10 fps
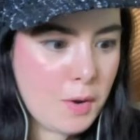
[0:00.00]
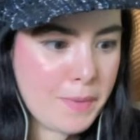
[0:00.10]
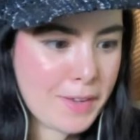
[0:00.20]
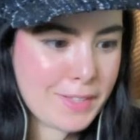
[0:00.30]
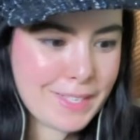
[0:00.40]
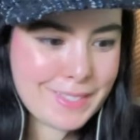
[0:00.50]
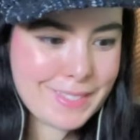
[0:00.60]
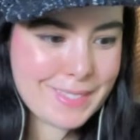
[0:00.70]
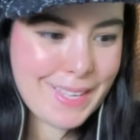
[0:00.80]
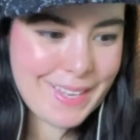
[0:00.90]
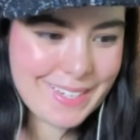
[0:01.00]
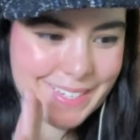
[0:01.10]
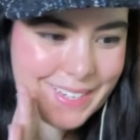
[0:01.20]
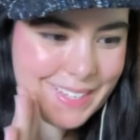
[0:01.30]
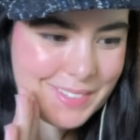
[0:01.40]
Oh my god, that's
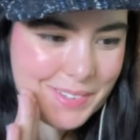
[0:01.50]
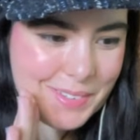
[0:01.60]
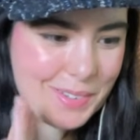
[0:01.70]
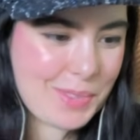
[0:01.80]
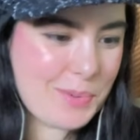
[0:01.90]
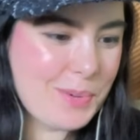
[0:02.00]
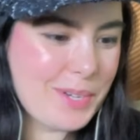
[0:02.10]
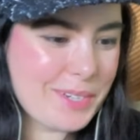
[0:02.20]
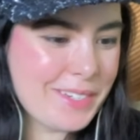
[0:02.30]
insane! You have to go through water.